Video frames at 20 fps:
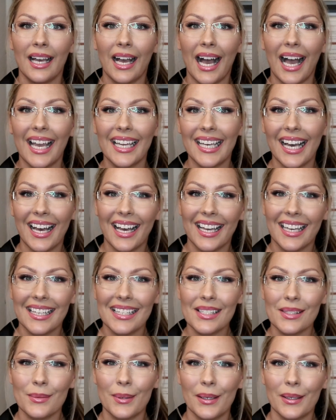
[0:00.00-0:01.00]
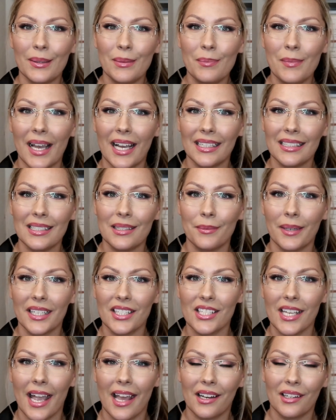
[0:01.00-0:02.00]
Hi guys, welcome back to my
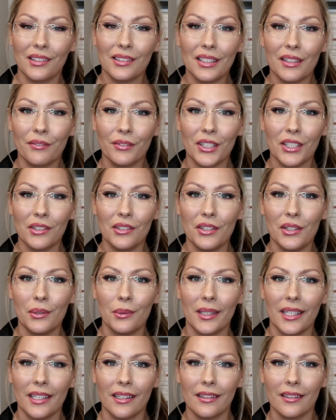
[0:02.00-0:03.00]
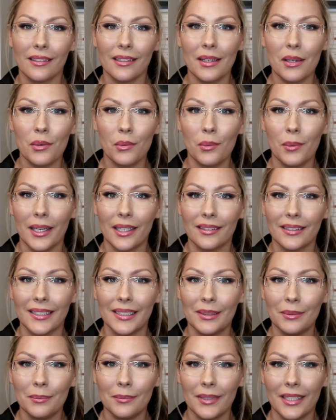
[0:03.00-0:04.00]
channel if you're new here,
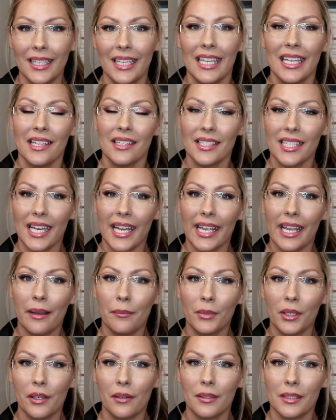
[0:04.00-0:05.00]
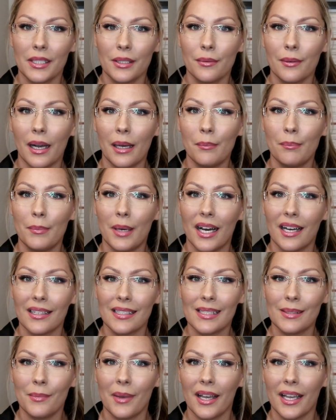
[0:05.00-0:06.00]
welcome. Today I'm going to
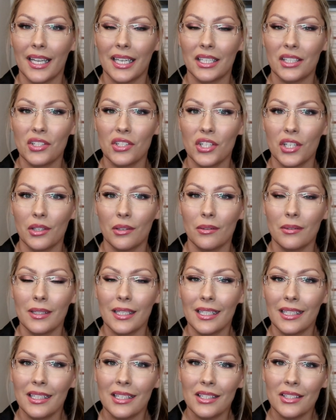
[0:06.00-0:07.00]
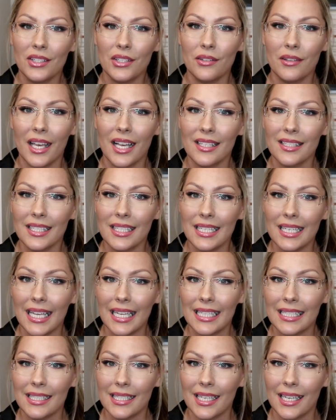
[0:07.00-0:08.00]
unbox my June
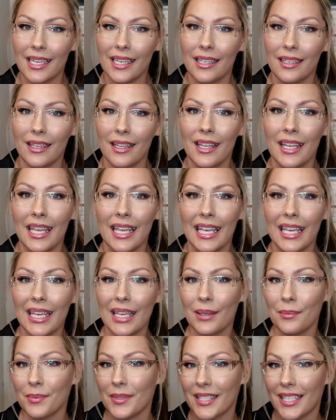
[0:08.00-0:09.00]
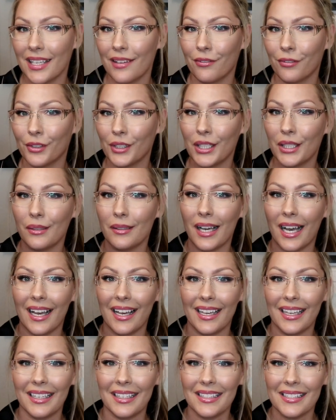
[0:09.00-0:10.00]
2019 Ipsy for you
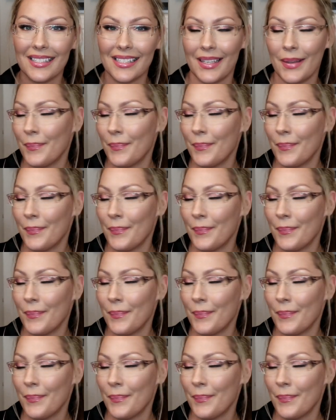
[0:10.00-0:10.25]
guys.